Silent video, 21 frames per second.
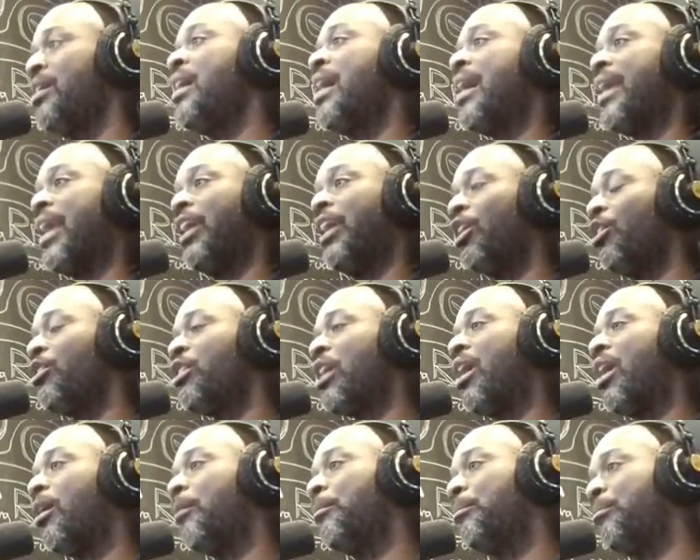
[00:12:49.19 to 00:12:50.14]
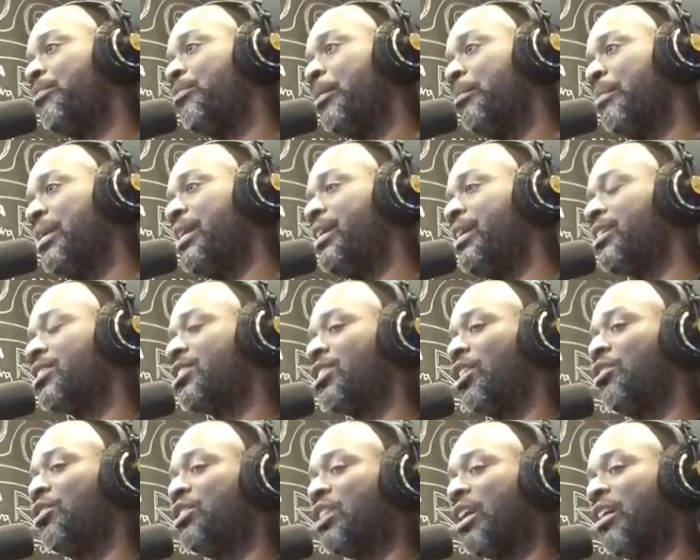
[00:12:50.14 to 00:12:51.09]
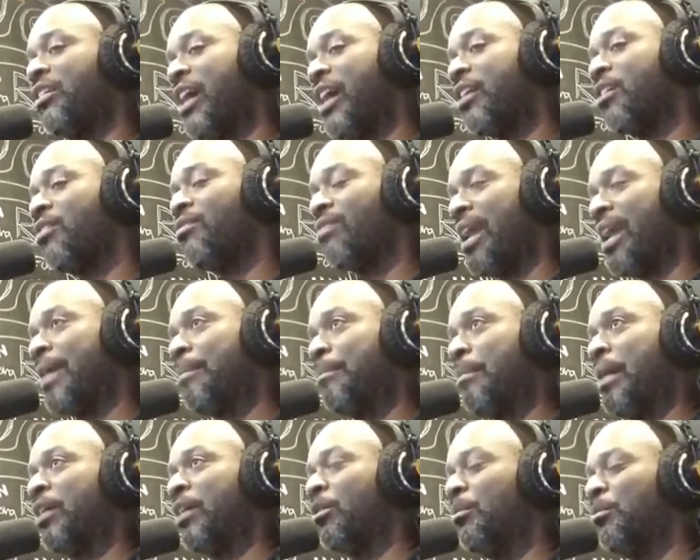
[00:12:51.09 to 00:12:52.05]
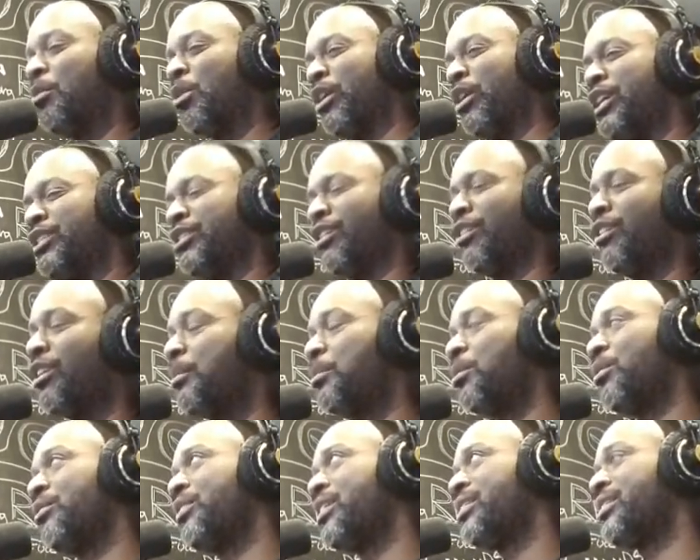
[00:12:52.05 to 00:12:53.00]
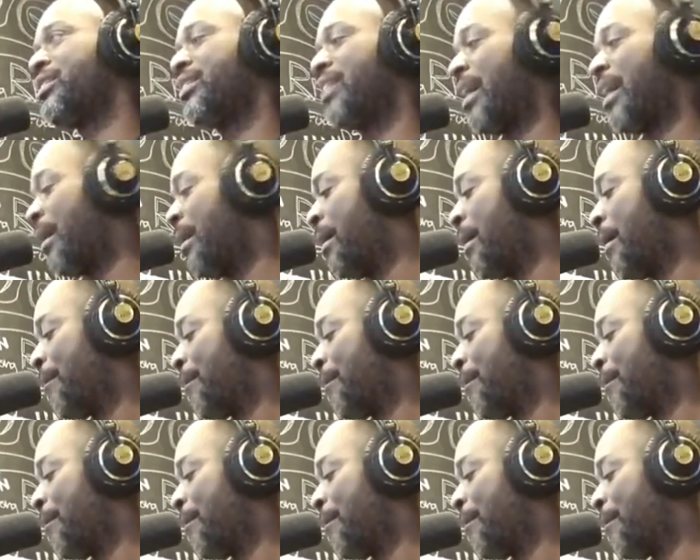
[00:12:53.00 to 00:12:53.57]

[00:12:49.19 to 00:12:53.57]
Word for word: And I know y'all, the media told y'all, y'all don't like Michael Moore. He's a liberal, this and that.